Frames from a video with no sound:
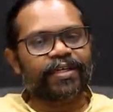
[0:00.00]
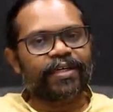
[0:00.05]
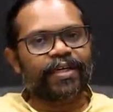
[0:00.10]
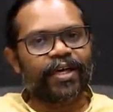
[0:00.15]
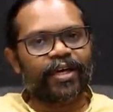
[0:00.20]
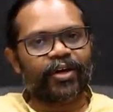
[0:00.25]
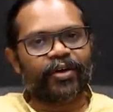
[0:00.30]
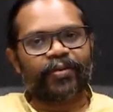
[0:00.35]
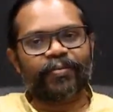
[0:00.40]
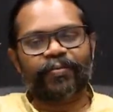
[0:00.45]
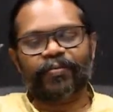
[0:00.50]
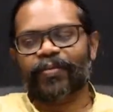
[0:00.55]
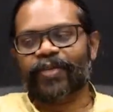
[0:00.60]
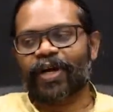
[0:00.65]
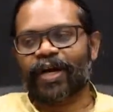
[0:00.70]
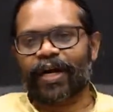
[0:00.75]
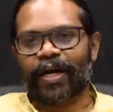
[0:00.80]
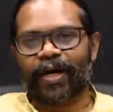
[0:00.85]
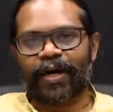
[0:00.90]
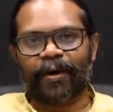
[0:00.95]
you know,
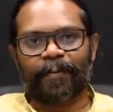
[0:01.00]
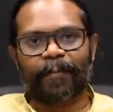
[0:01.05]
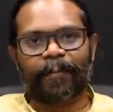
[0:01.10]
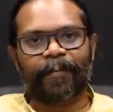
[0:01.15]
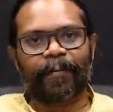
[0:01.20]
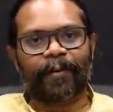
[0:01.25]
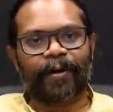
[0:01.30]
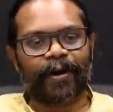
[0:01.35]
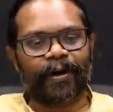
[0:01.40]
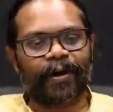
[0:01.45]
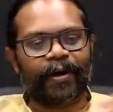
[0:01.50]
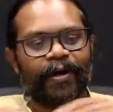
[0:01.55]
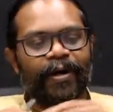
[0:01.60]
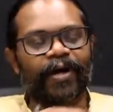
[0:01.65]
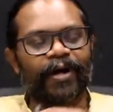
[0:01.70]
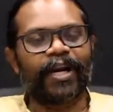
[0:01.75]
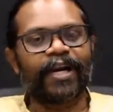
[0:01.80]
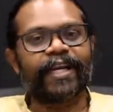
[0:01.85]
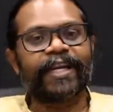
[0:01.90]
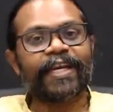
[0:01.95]

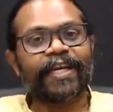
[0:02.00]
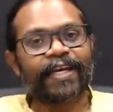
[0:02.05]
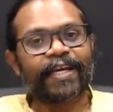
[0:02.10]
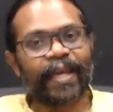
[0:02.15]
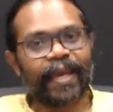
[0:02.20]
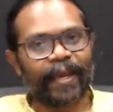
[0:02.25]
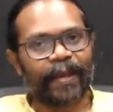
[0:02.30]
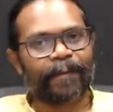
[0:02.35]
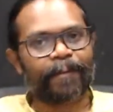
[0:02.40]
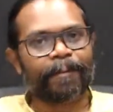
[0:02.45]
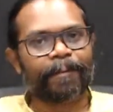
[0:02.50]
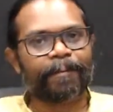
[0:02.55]
decay.